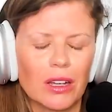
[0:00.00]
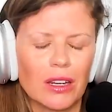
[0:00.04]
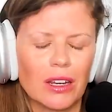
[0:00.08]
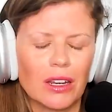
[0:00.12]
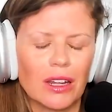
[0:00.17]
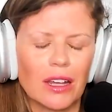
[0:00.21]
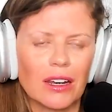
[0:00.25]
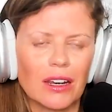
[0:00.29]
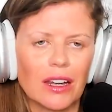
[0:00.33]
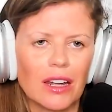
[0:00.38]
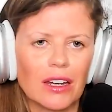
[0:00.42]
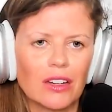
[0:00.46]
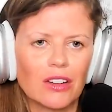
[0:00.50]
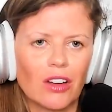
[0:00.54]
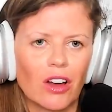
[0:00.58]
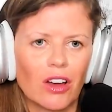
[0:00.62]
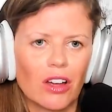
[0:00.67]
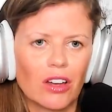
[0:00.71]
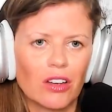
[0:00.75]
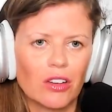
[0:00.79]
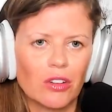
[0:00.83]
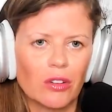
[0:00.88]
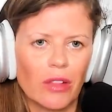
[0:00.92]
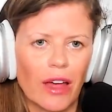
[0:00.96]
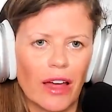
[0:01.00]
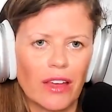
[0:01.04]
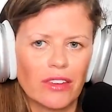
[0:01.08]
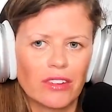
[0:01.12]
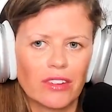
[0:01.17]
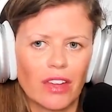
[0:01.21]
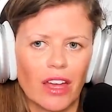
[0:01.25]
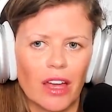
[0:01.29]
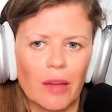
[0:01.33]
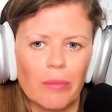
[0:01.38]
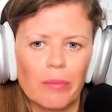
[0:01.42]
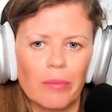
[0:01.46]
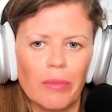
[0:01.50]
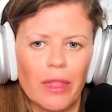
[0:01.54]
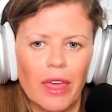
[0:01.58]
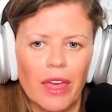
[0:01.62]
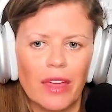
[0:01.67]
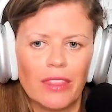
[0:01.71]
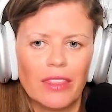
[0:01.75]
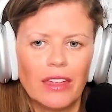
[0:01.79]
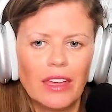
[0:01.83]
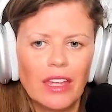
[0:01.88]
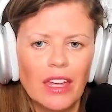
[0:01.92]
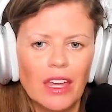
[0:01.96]
and, and, and talking to you last time,
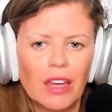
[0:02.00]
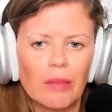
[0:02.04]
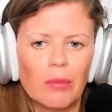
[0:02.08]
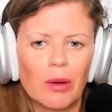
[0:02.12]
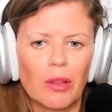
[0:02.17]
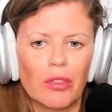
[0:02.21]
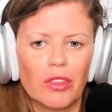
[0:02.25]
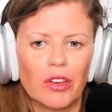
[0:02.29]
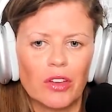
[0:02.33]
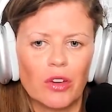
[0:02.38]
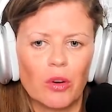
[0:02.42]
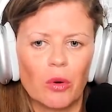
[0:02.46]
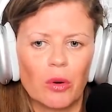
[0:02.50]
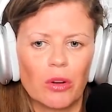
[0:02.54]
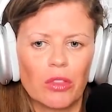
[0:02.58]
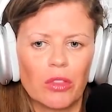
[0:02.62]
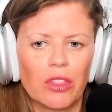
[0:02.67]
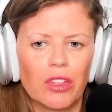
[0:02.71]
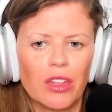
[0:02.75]
thinking about the North,